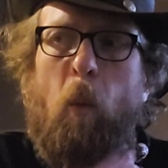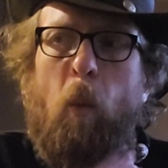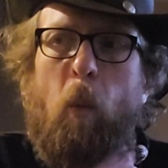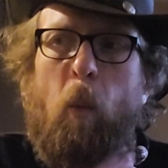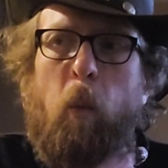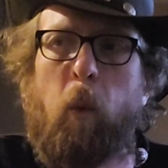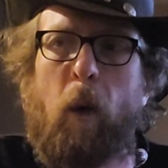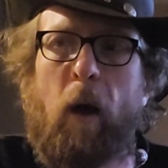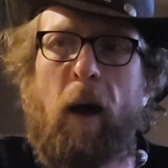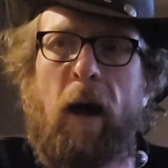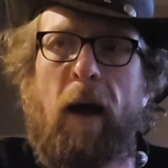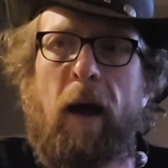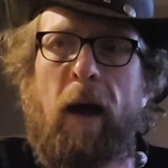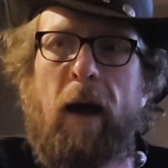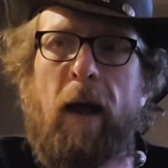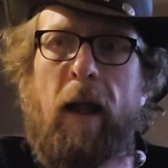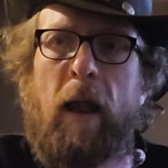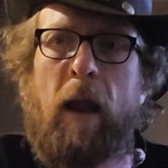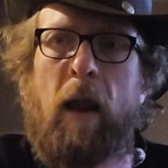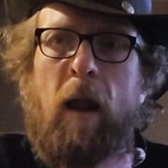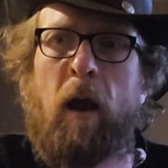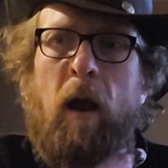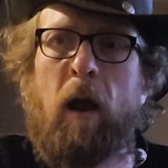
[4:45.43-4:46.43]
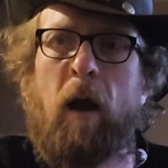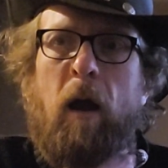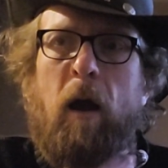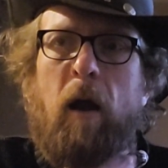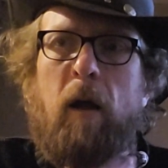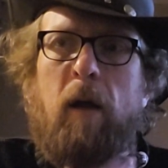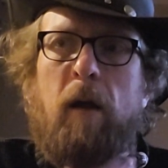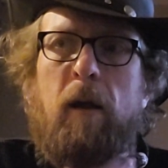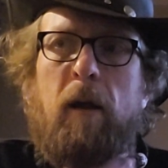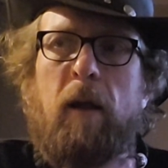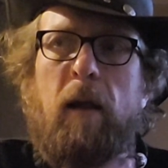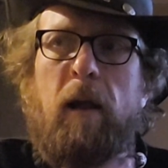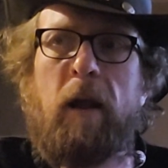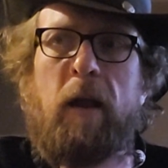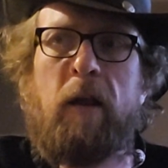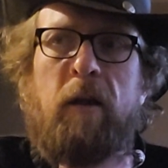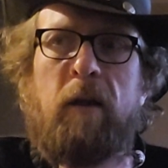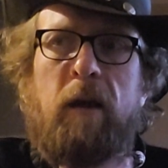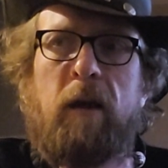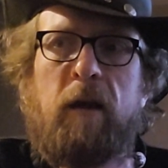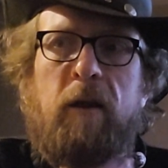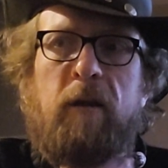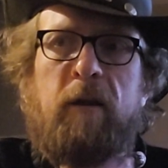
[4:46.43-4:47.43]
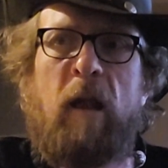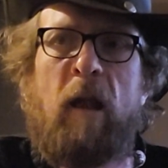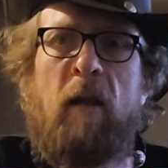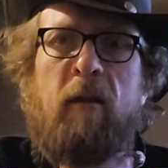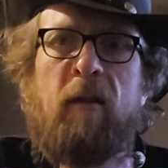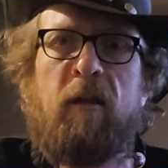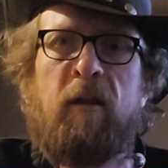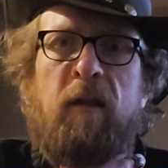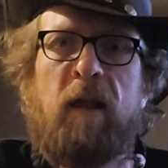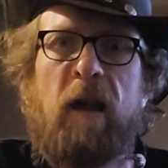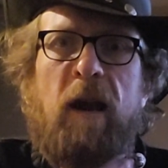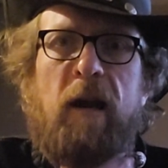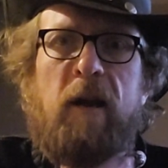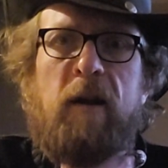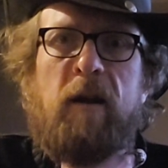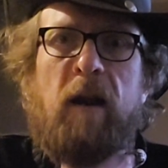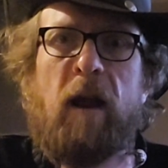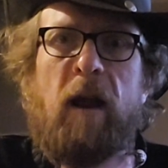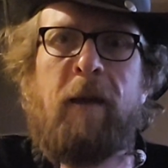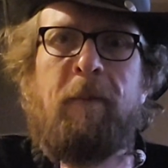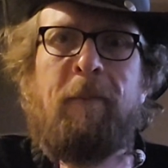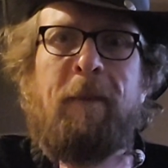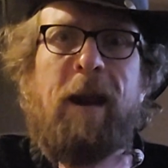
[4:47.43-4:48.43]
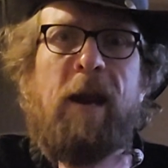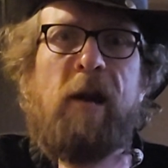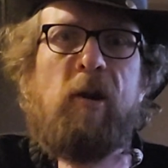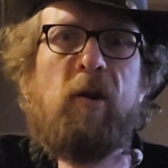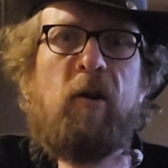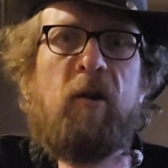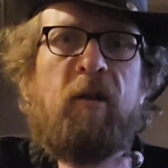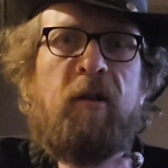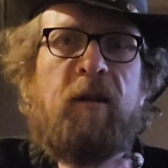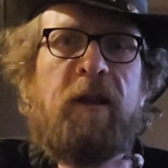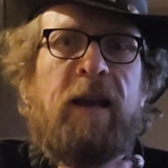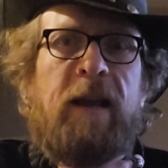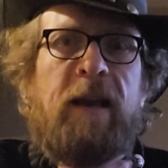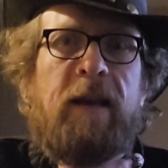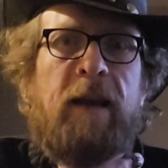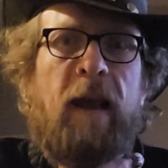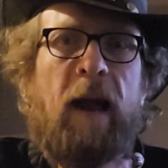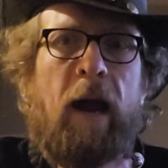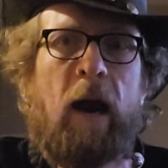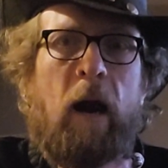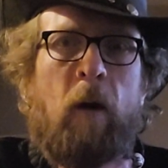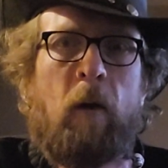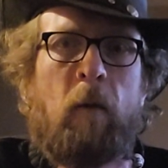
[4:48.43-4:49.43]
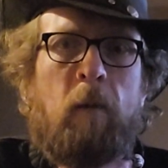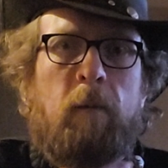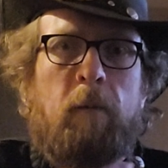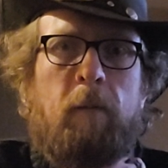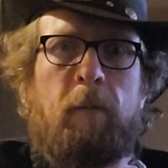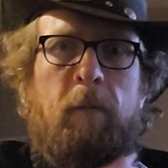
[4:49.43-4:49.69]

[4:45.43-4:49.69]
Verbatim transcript: why is this such a major thing now?